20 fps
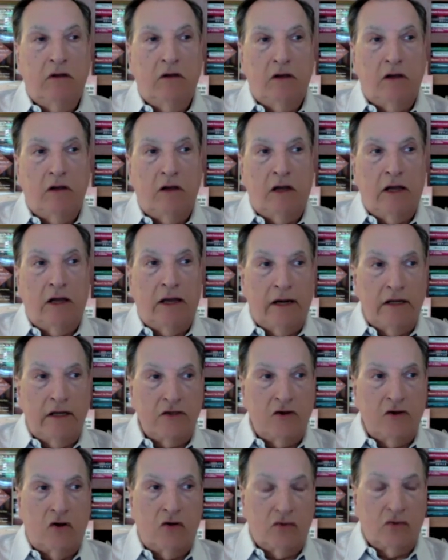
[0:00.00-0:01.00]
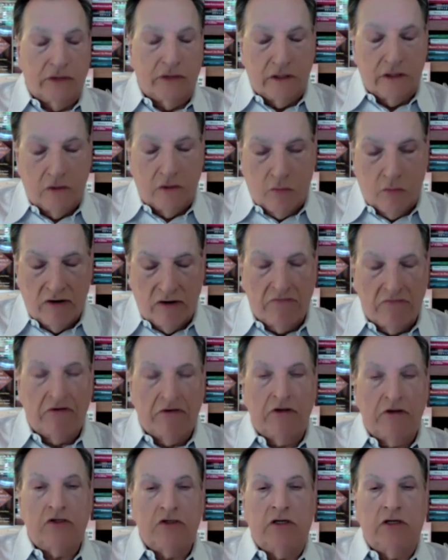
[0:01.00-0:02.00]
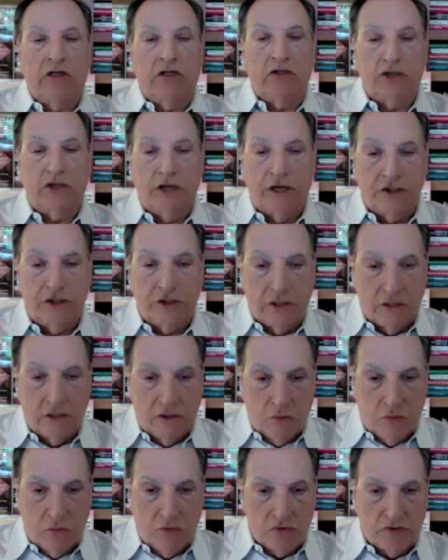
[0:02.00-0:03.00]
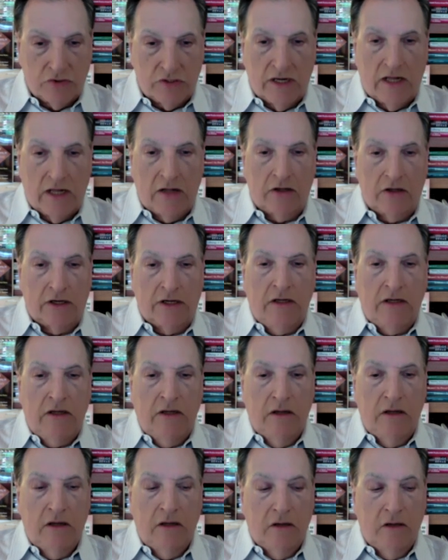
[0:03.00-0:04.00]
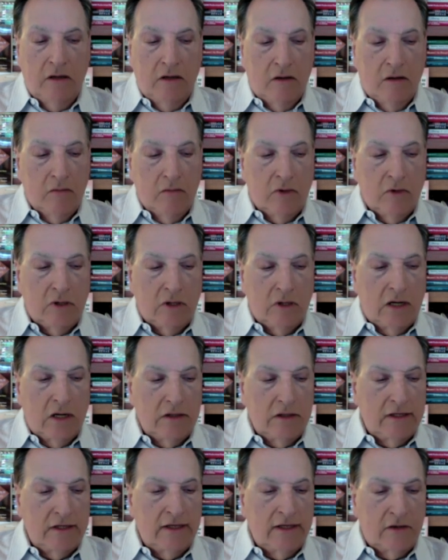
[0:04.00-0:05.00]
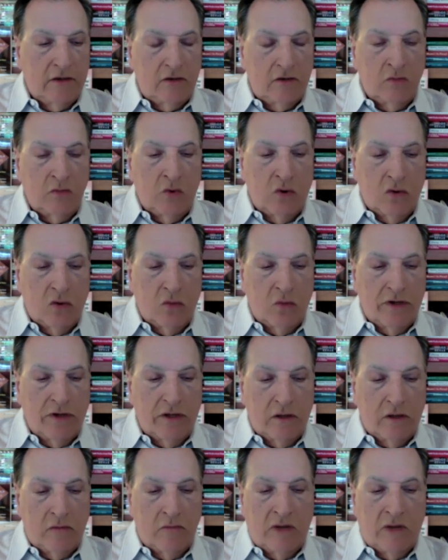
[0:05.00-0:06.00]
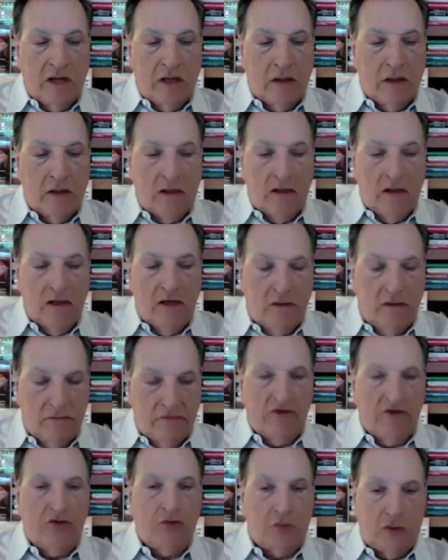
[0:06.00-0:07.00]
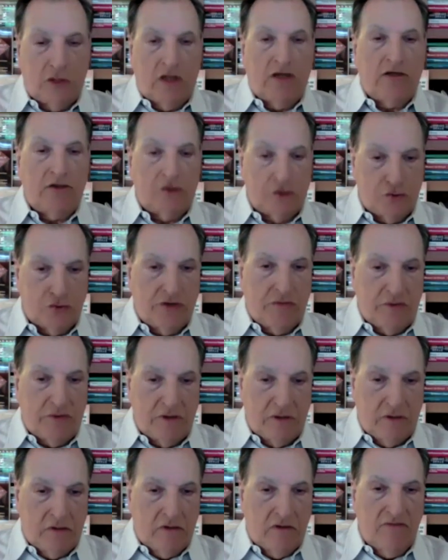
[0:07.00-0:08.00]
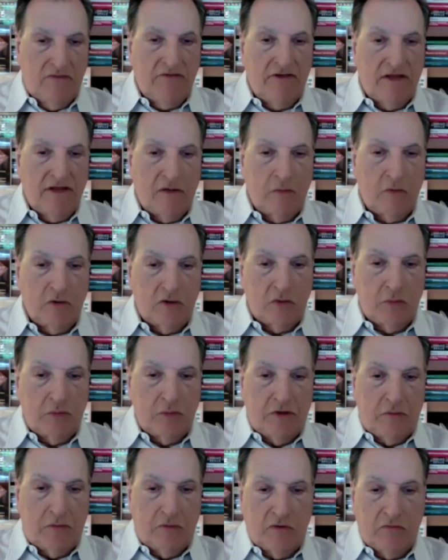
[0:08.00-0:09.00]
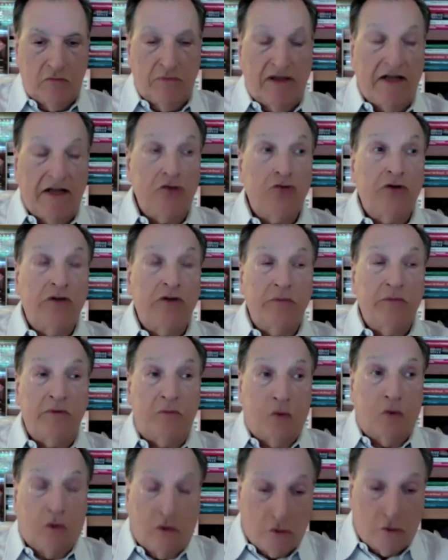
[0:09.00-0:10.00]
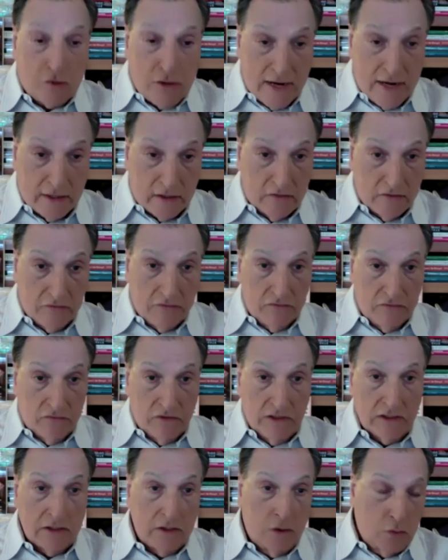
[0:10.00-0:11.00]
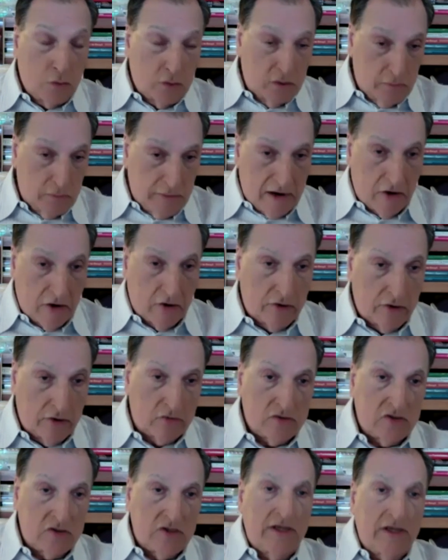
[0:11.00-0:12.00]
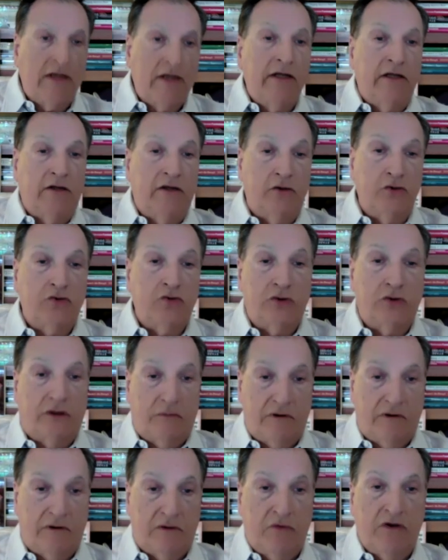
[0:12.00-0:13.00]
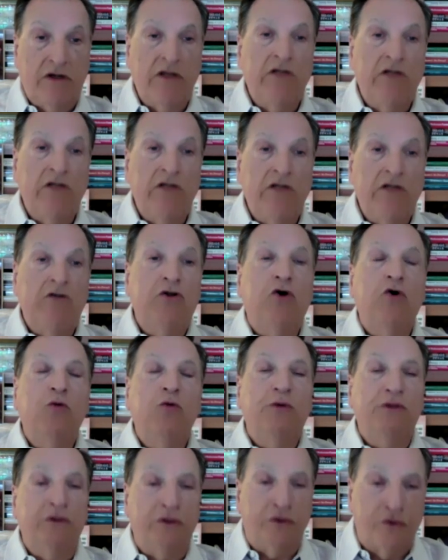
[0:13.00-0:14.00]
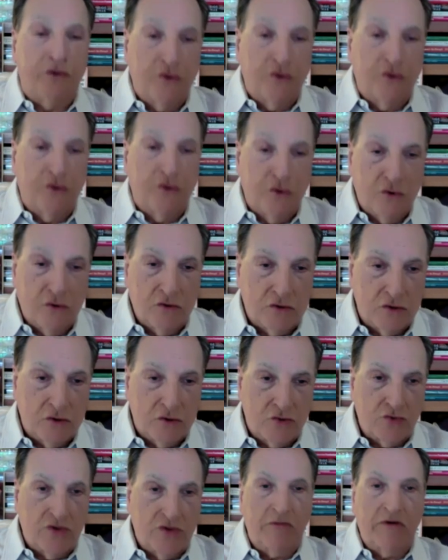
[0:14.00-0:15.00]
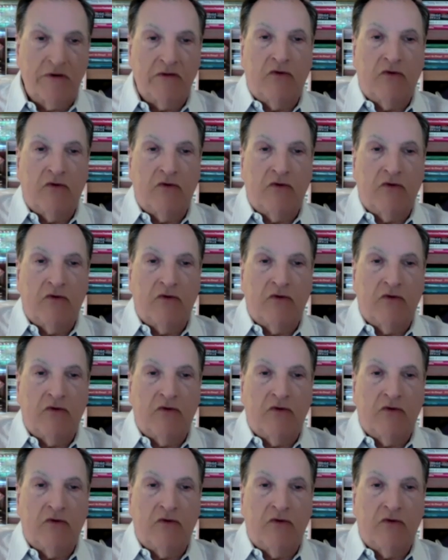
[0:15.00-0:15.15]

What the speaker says: and it's altering their brain functioning, changing their personality. But I think the more we can make individualized treatment available to people, make treatment more attractive, and lower the barriers to getting into treatment. We need to open the doors to treatment rather than